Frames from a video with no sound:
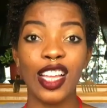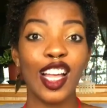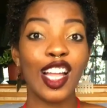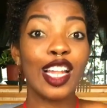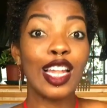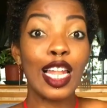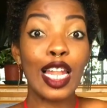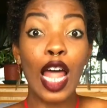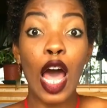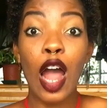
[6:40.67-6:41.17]

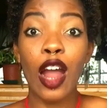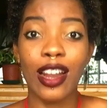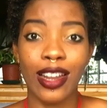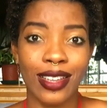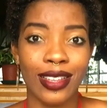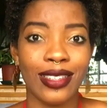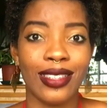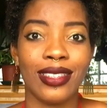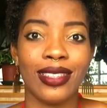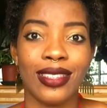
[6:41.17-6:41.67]

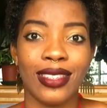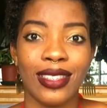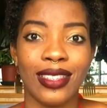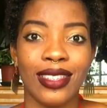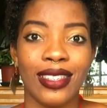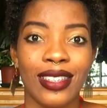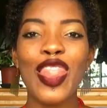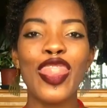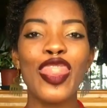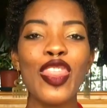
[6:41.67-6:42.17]
Clarks,
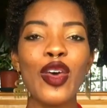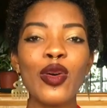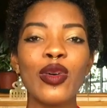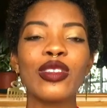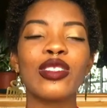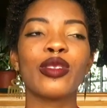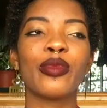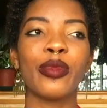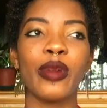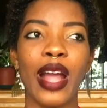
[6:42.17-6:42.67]

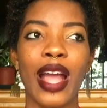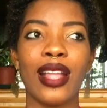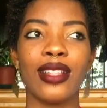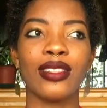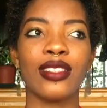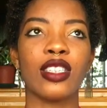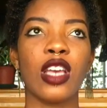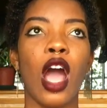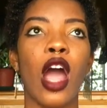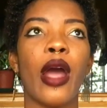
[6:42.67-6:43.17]
those
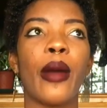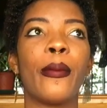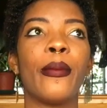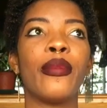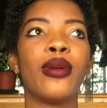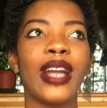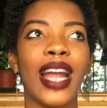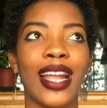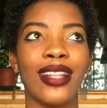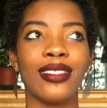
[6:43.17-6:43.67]
brands are
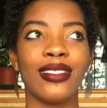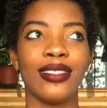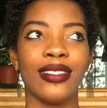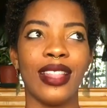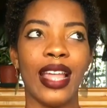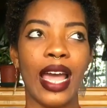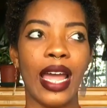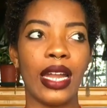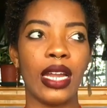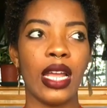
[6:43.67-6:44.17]
brands
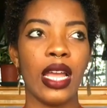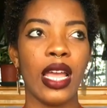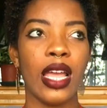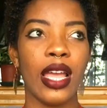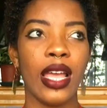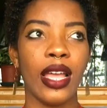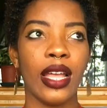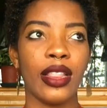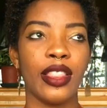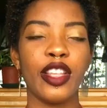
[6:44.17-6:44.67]
that
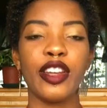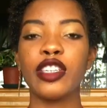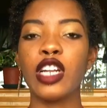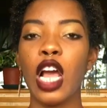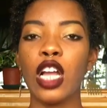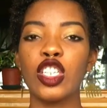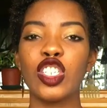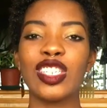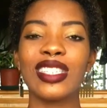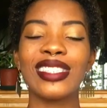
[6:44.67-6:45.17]
they're
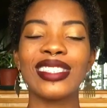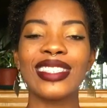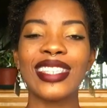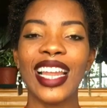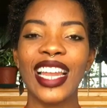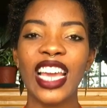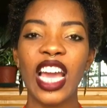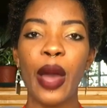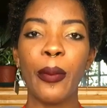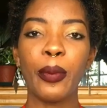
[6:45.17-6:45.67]
not just
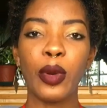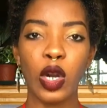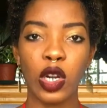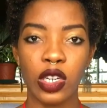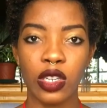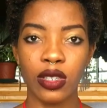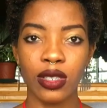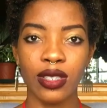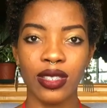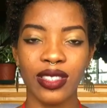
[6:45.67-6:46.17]
selling a
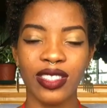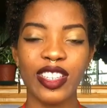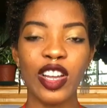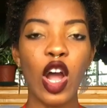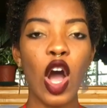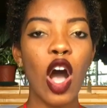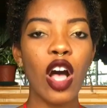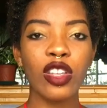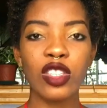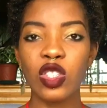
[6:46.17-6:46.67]
product,
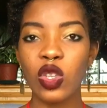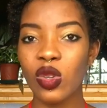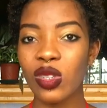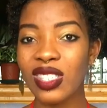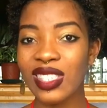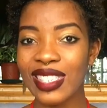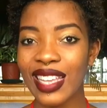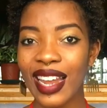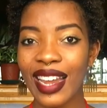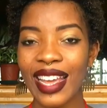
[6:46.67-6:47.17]
they're also
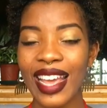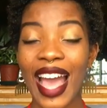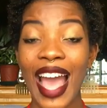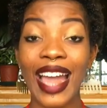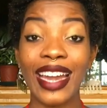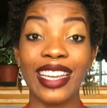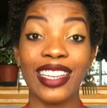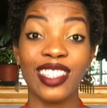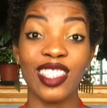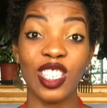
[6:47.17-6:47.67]
selling
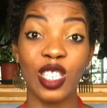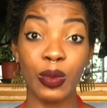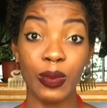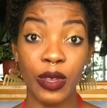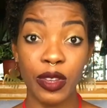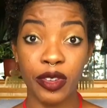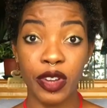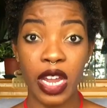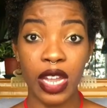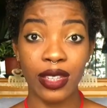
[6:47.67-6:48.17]
an
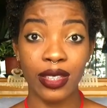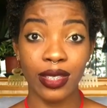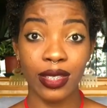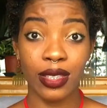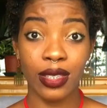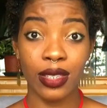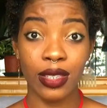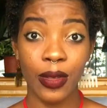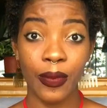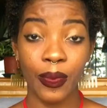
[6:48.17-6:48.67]

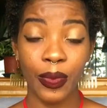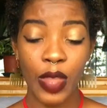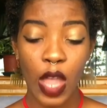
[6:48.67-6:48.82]
experience.